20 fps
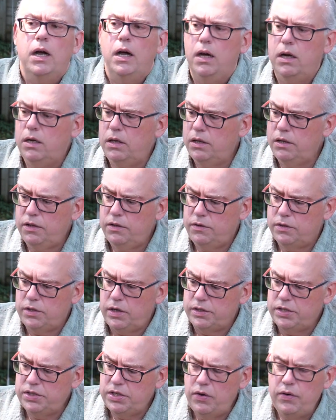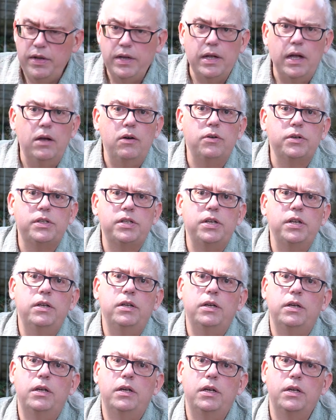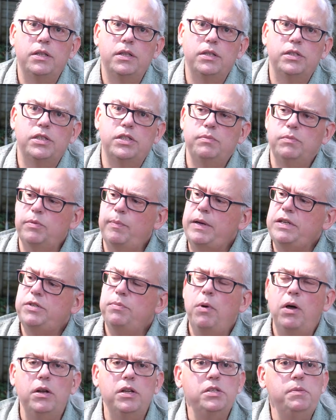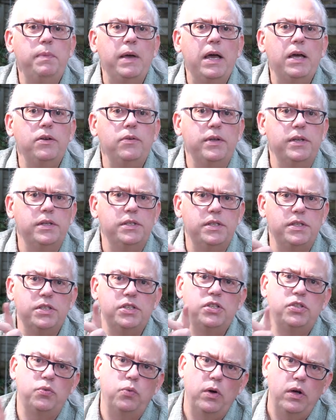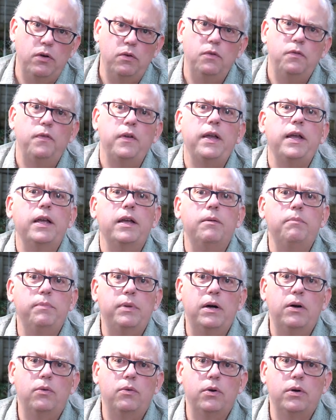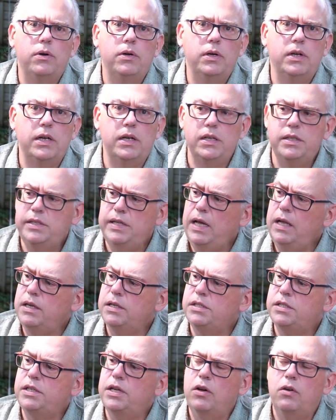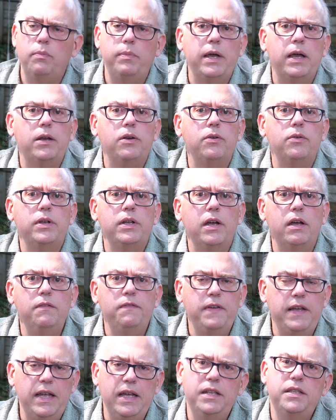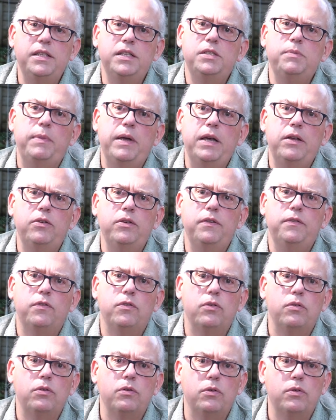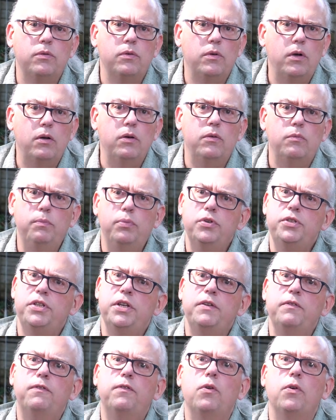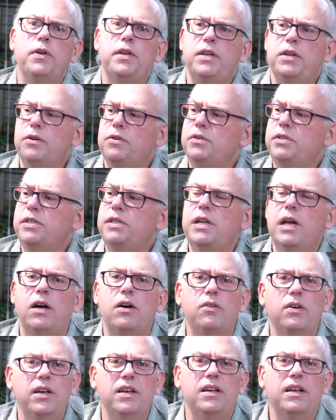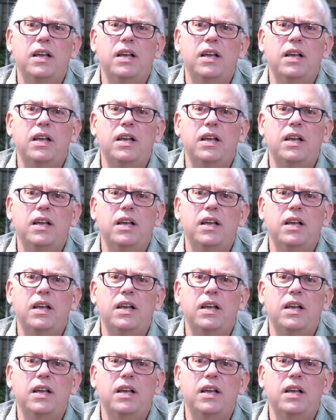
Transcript: Uh, the, starting out, uh, the, my smallest battery is this twelve amp hour uh, TalentCell battery. I've had this battery for oh, pushing four years now.